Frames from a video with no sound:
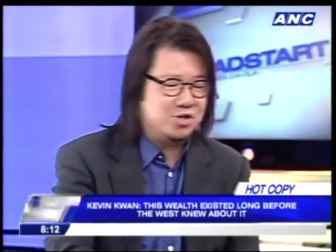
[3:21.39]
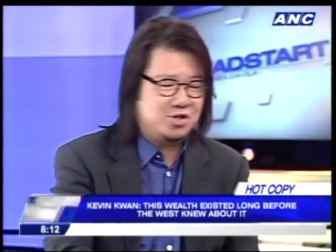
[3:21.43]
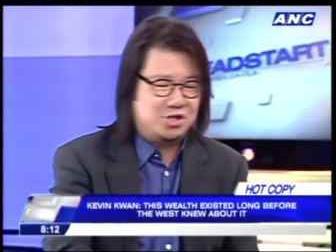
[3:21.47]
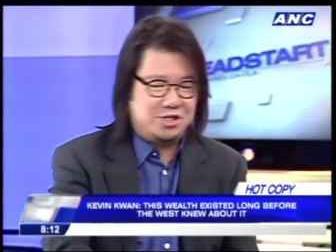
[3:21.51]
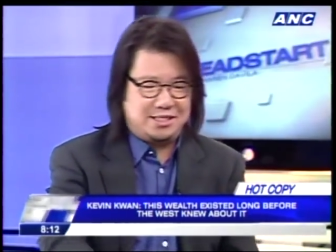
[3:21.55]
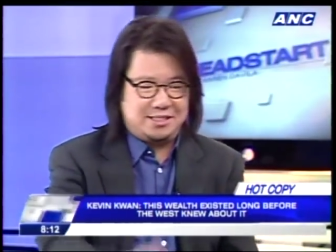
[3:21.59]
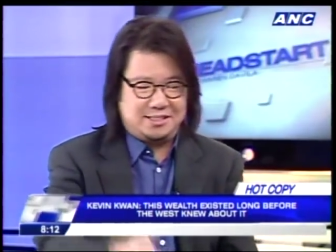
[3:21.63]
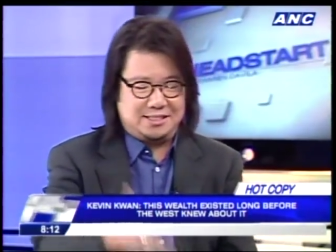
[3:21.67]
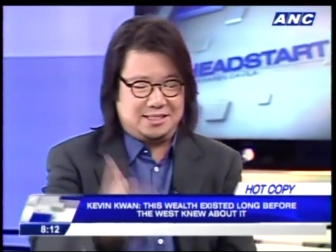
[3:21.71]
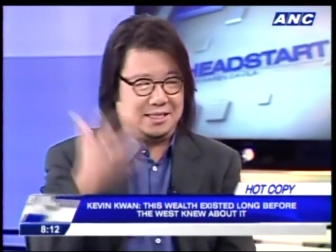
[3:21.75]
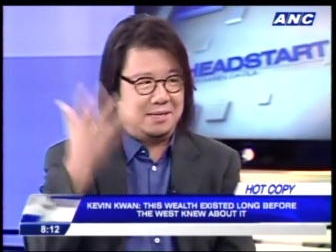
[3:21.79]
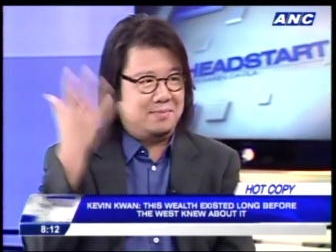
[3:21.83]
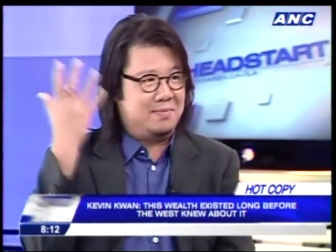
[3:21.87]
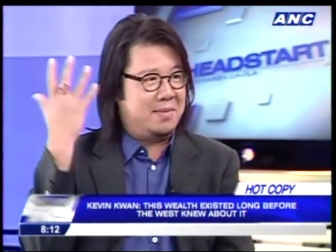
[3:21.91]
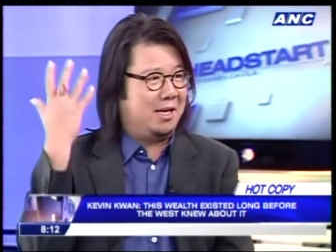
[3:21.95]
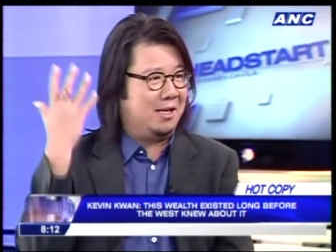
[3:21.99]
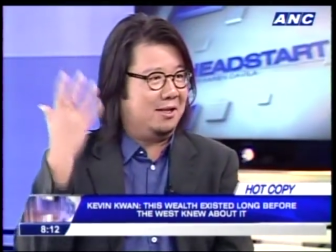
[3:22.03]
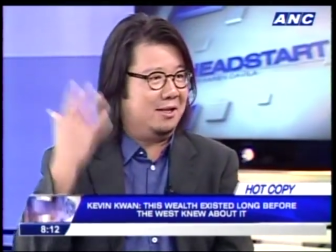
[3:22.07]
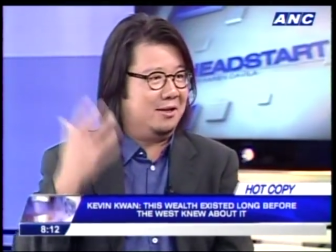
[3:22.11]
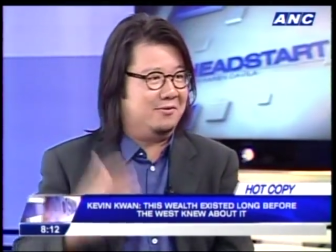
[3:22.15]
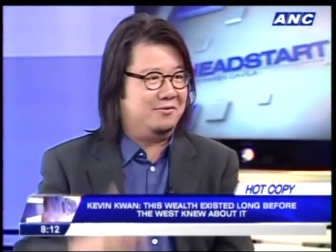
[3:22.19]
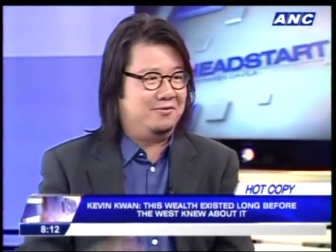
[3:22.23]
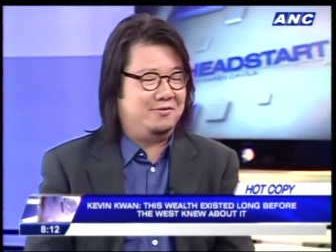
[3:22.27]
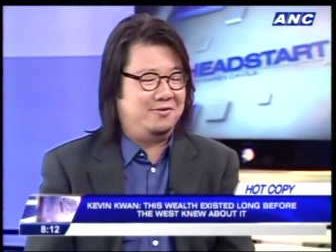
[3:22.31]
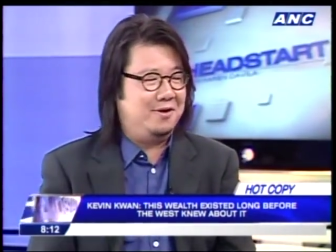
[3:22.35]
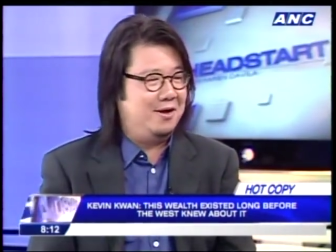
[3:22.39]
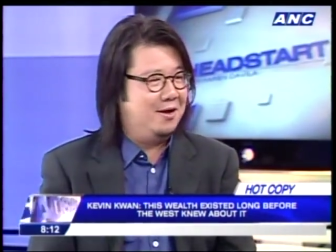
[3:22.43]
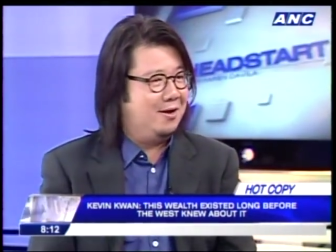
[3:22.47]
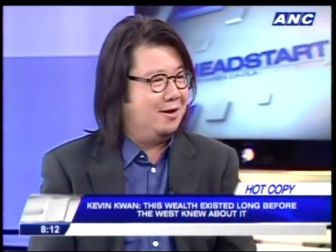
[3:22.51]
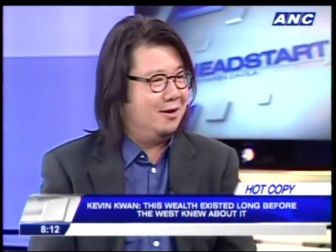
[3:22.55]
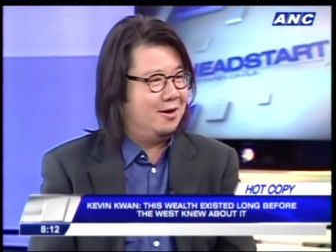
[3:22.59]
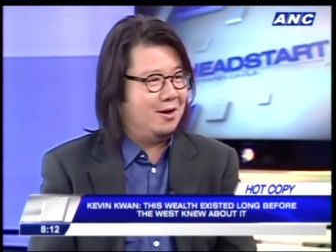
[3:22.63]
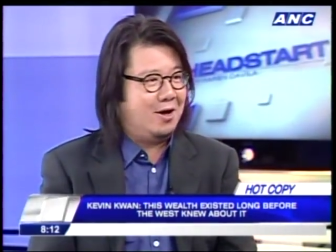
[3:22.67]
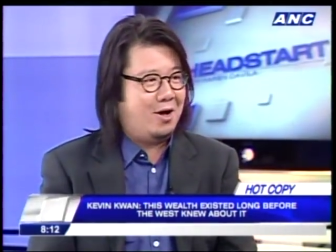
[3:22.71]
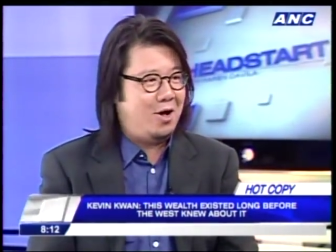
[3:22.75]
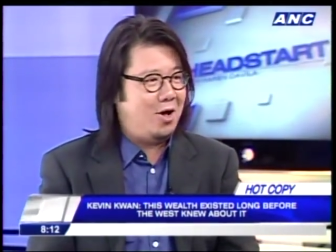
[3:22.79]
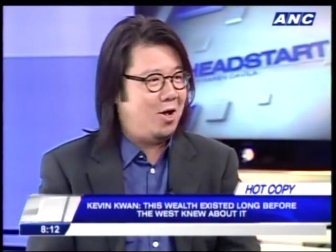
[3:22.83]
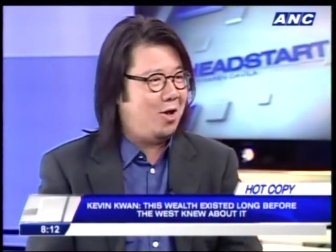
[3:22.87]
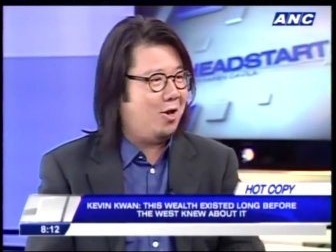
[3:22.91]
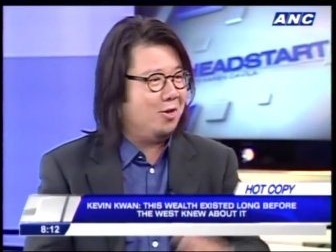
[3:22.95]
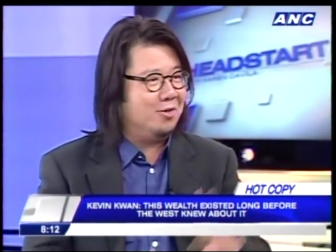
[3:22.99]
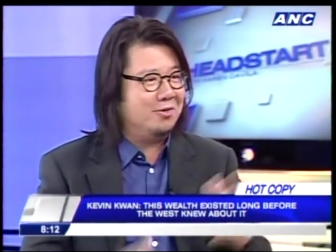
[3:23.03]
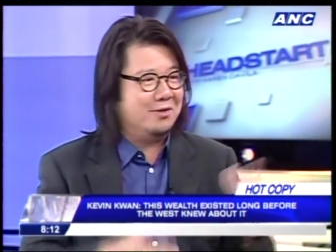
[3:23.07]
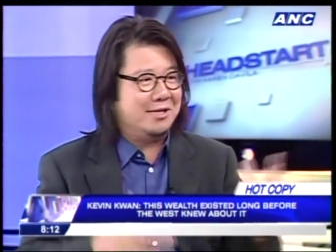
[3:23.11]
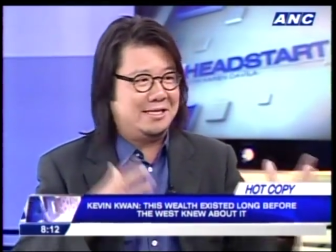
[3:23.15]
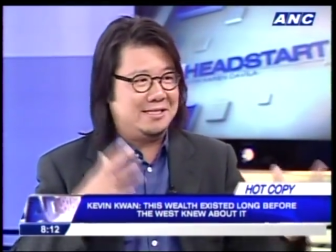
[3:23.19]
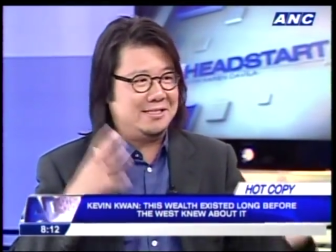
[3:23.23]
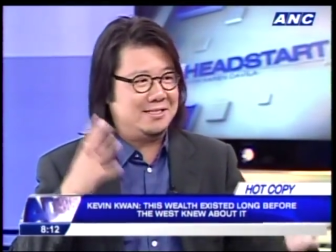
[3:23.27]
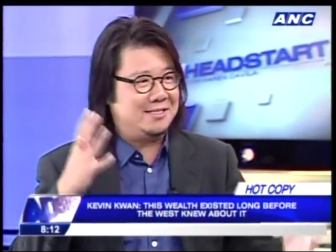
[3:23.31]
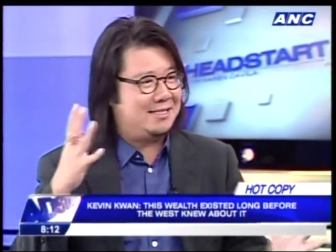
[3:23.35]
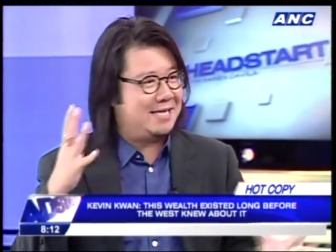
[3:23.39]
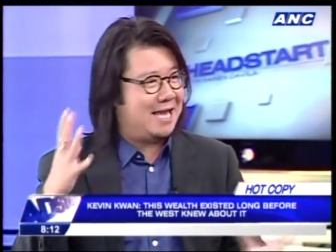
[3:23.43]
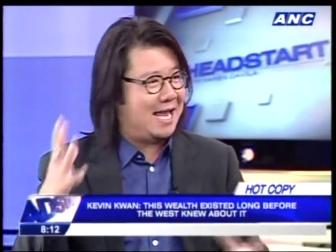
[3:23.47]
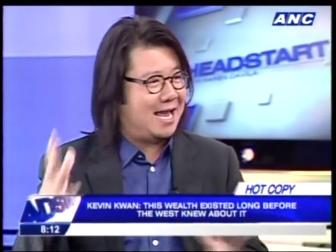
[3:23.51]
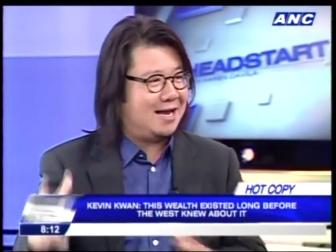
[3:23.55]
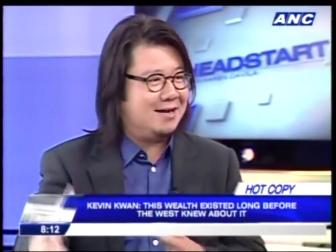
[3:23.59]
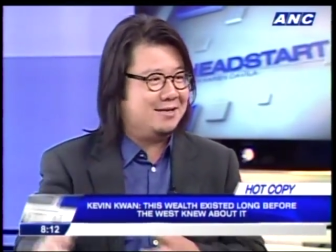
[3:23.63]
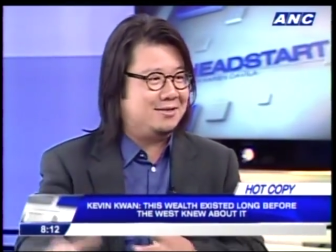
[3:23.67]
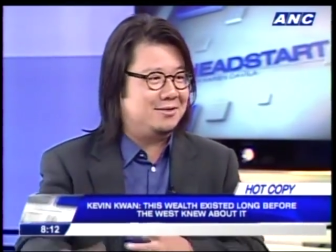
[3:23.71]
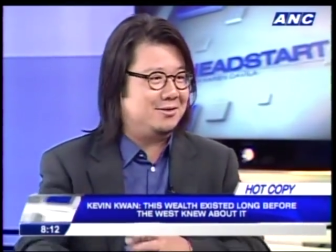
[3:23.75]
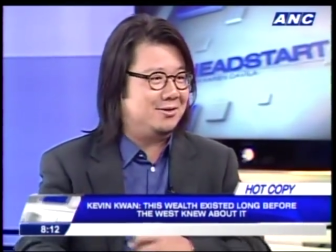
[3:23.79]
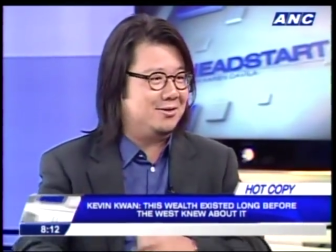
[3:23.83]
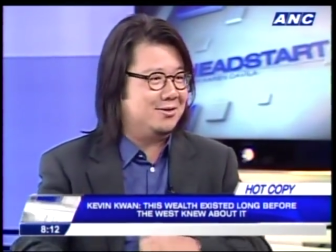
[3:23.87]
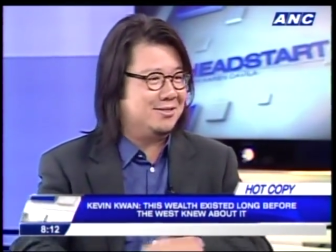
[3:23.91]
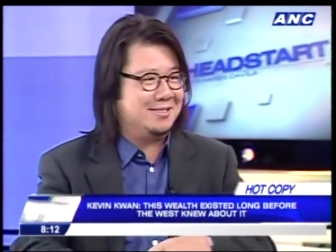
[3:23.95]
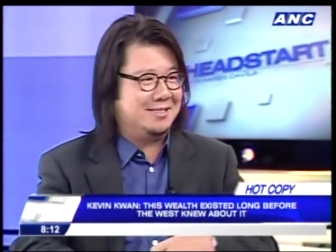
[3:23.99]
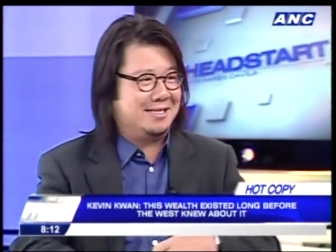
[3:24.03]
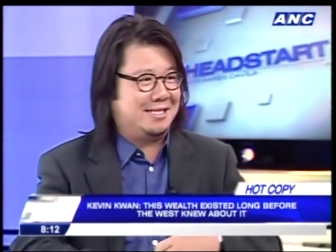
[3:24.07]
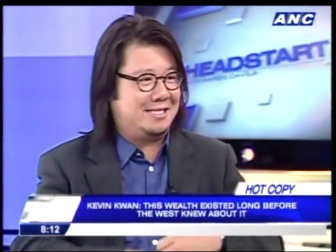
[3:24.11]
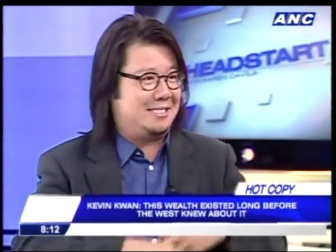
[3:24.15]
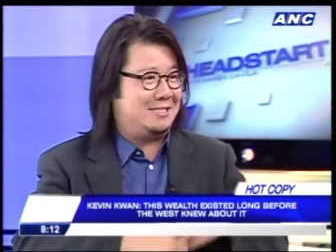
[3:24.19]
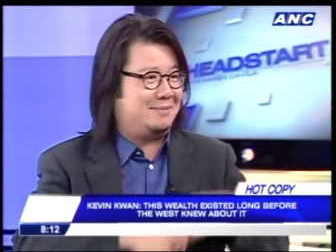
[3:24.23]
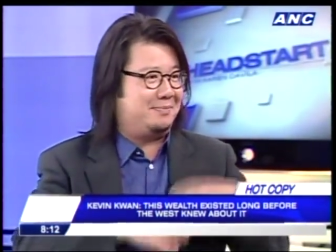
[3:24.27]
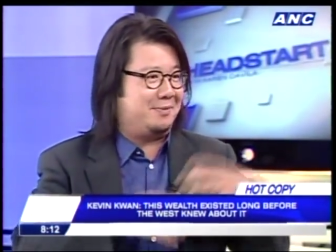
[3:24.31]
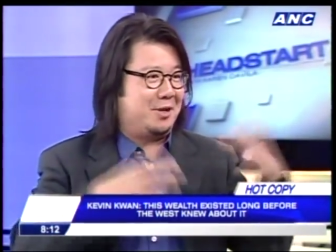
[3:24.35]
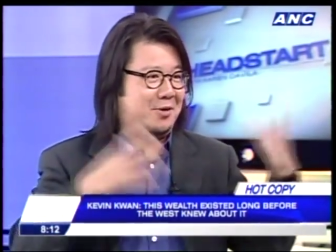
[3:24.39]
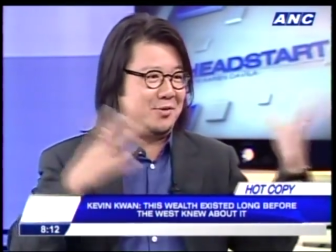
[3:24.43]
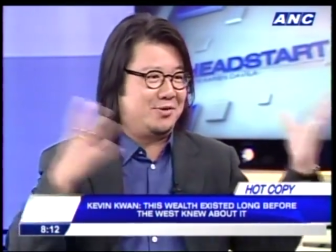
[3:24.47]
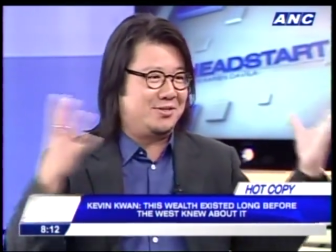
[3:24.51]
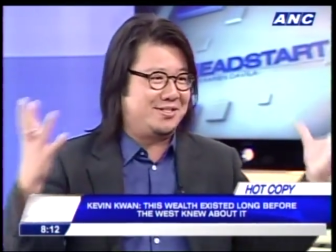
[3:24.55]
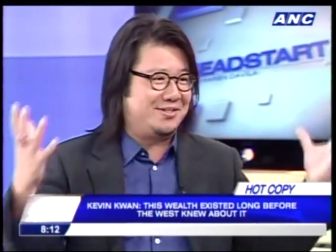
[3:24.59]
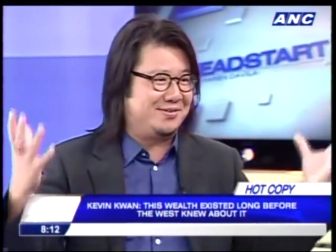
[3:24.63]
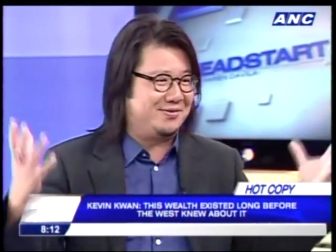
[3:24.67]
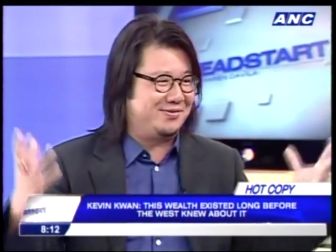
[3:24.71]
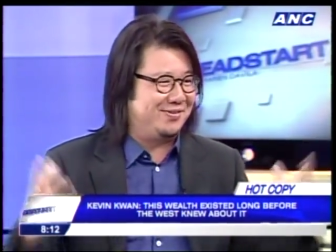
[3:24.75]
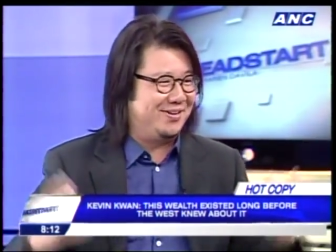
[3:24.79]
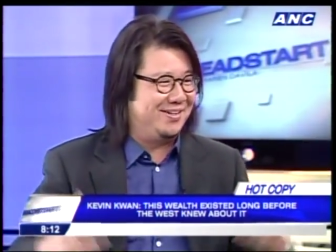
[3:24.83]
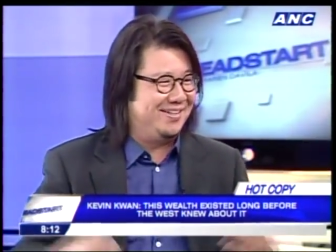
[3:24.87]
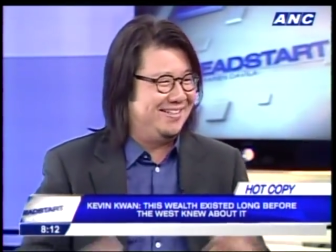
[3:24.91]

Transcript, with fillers: she's in the middle of all these scandals and explosive,